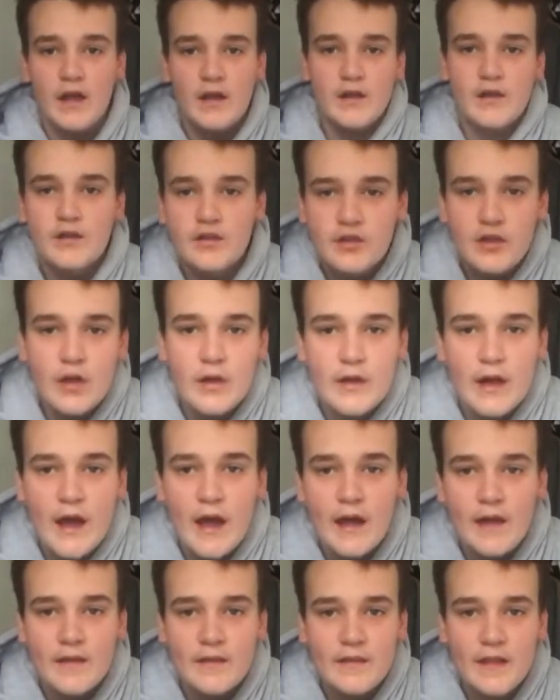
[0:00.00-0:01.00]
So yeah,
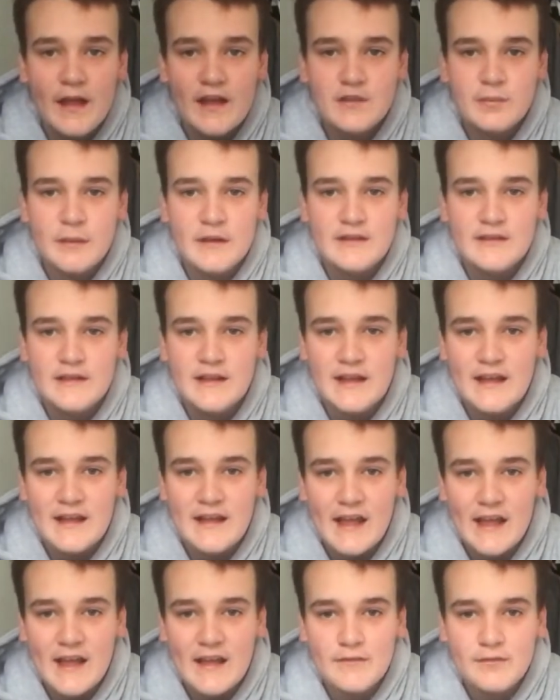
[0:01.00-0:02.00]
that's basically
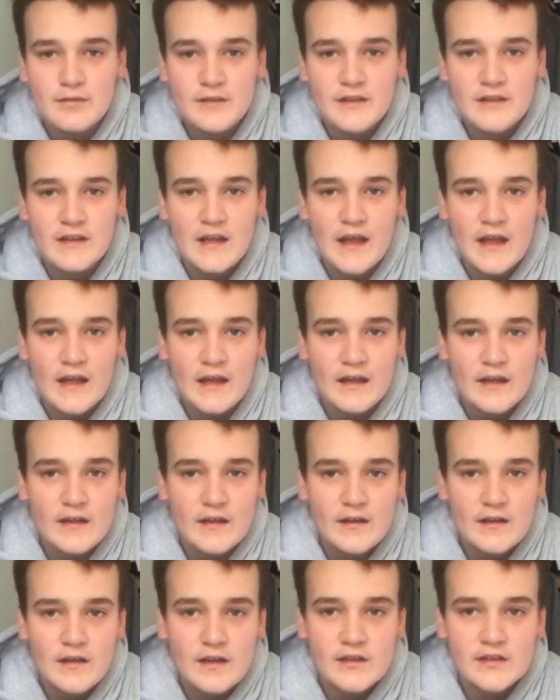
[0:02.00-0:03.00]
it for today.
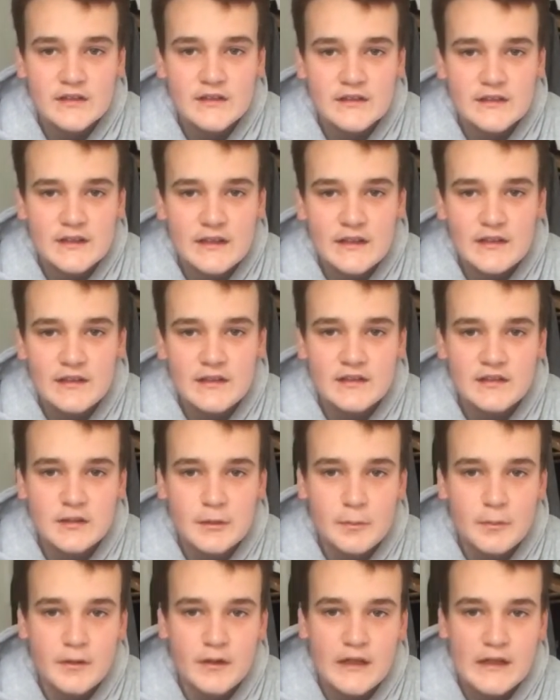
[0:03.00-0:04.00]
As you can see, the
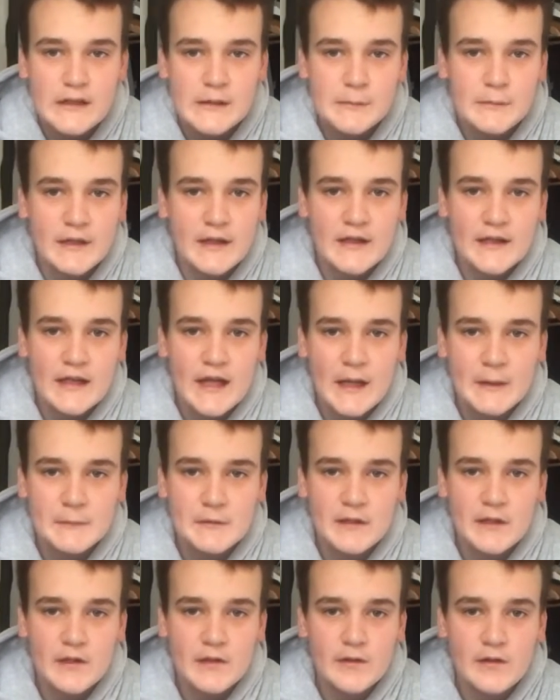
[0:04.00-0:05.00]
Supreme Camo
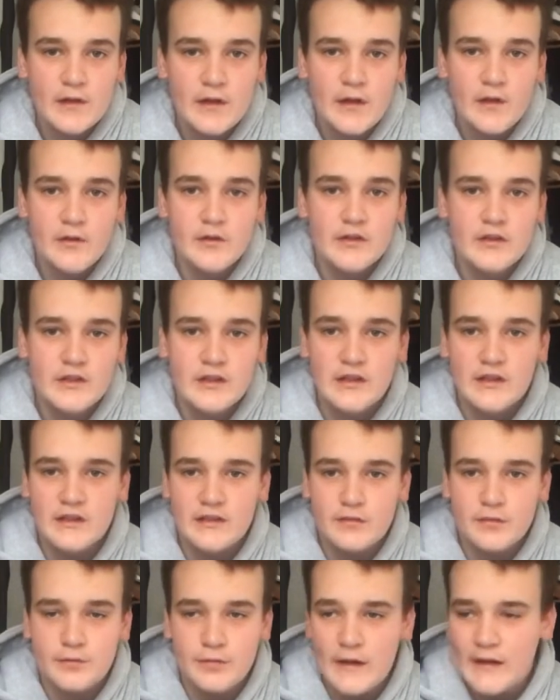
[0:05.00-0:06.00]
logo. You can
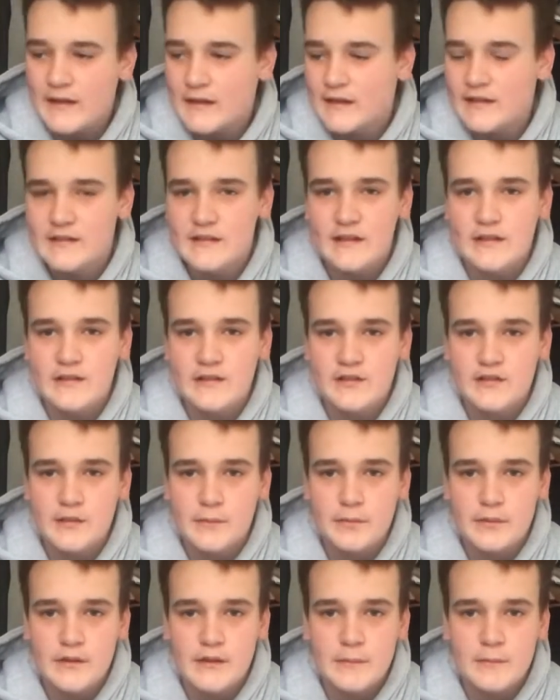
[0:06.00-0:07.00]
faintly see the
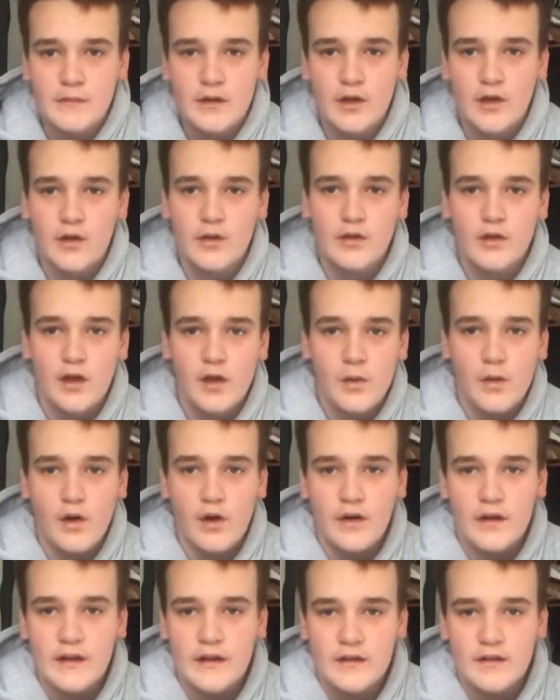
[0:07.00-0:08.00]
Supreme logo on
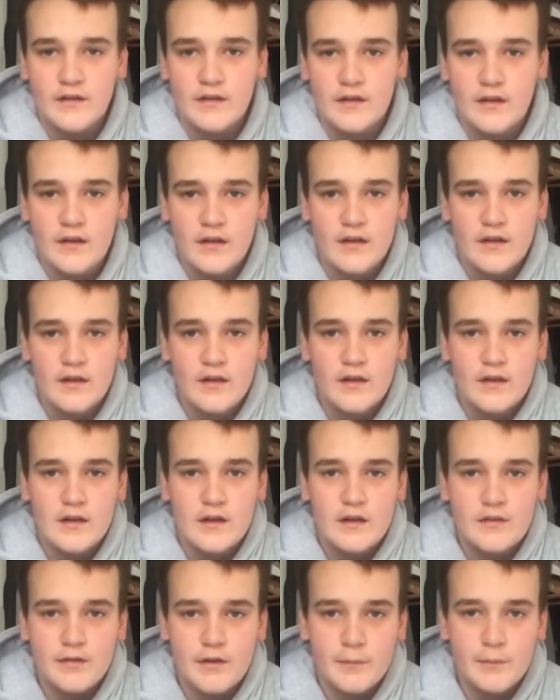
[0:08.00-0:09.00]
it.
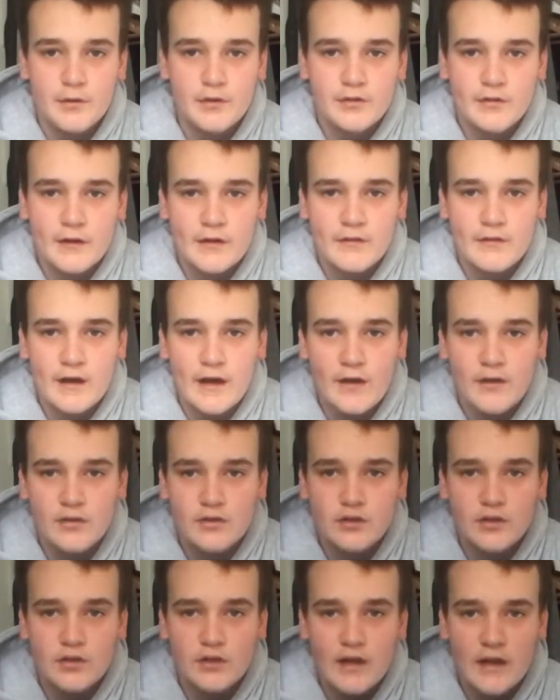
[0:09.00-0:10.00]
If I move it around,
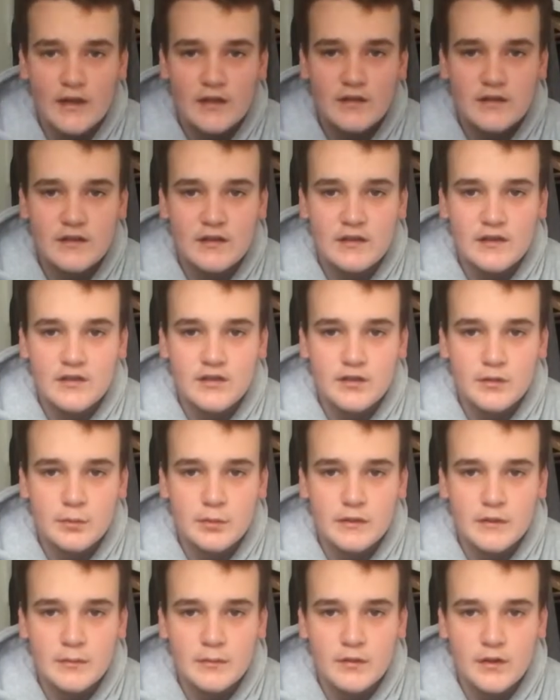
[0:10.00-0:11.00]
you can see the
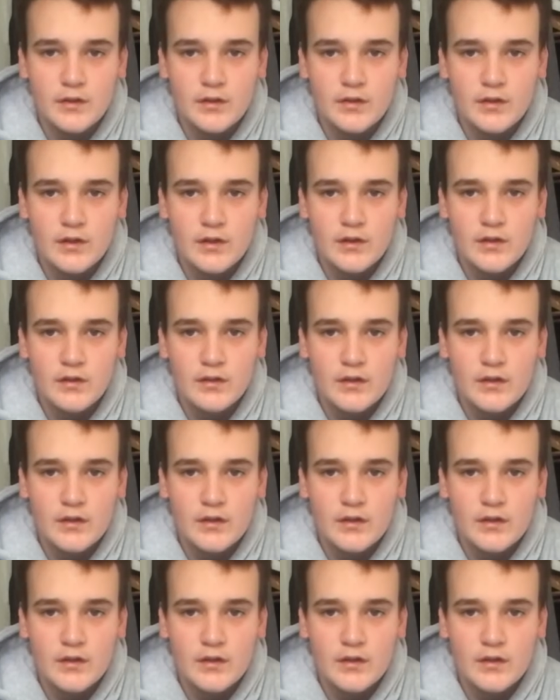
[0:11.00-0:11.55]
Supreme logo.